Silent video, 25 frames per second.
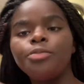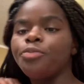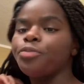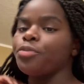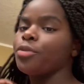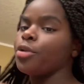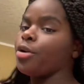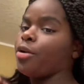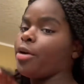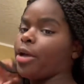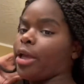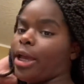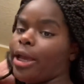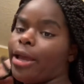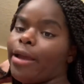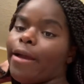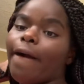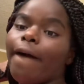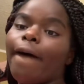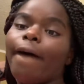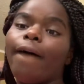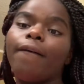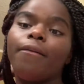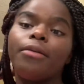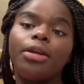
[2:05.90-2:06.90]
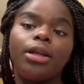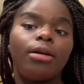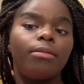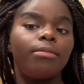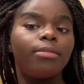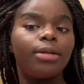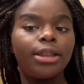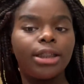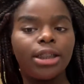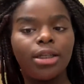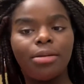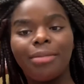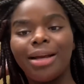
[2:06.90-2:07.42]
Okay, y'all, I'm done
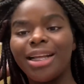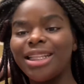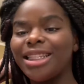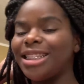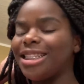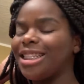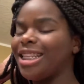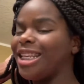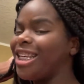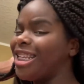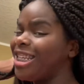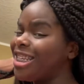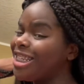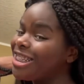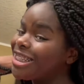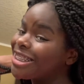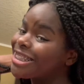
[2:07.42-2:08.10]
brushing my teeth.